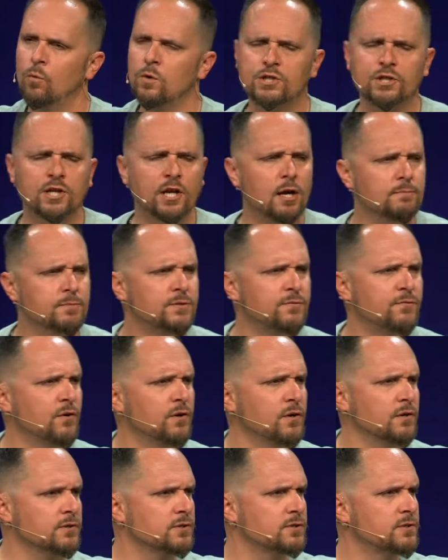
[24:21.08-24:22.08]
Which comes
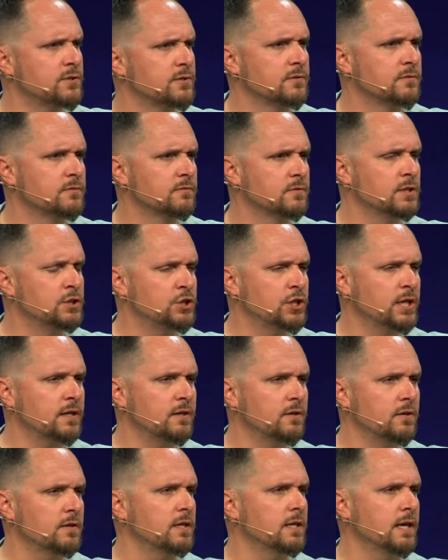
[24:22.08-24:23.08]
first, the
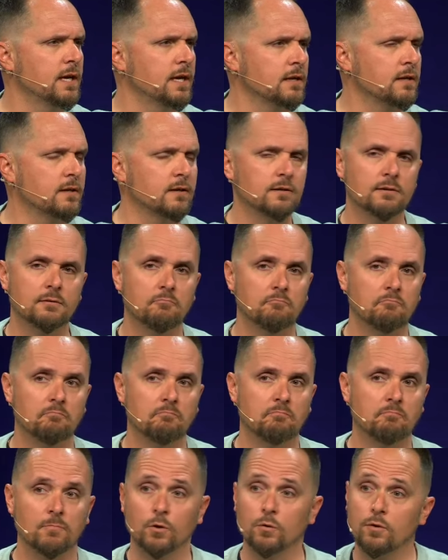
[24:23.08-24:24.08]
chicken or the egg?
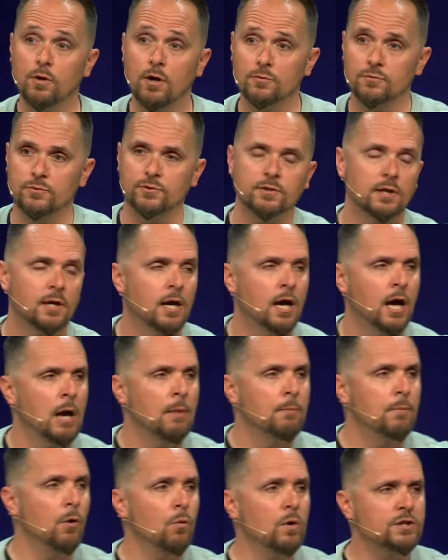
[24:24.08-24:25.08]
Who knows?
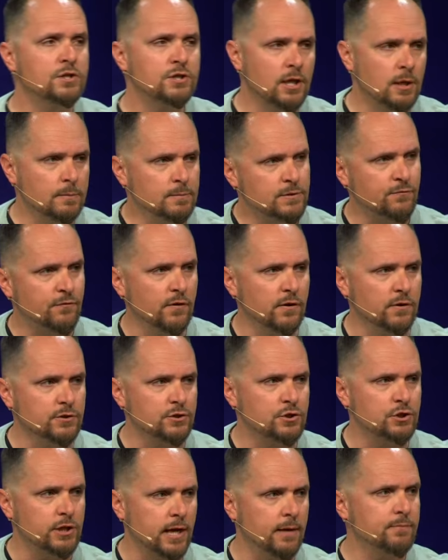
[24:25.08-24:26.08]
But which comes
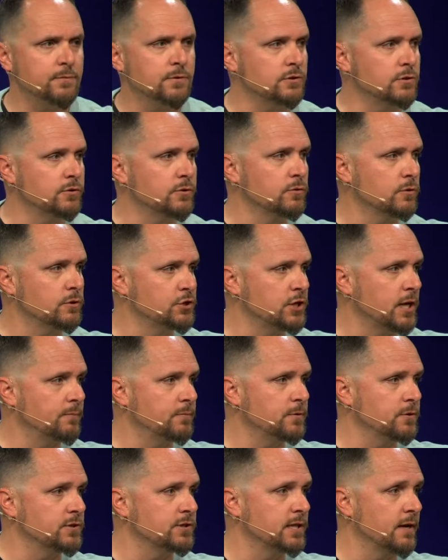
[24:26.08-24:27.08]
first, chapter 2 or
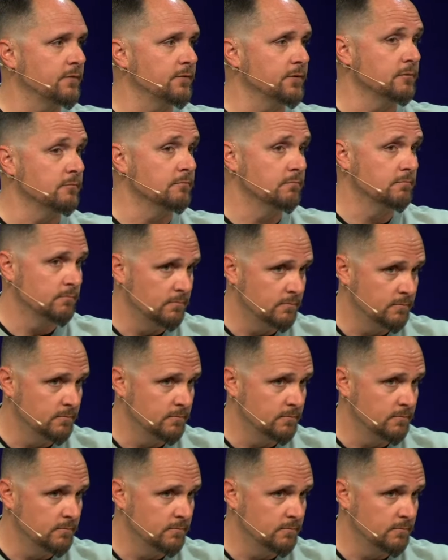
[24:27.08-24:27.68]
chapter 7?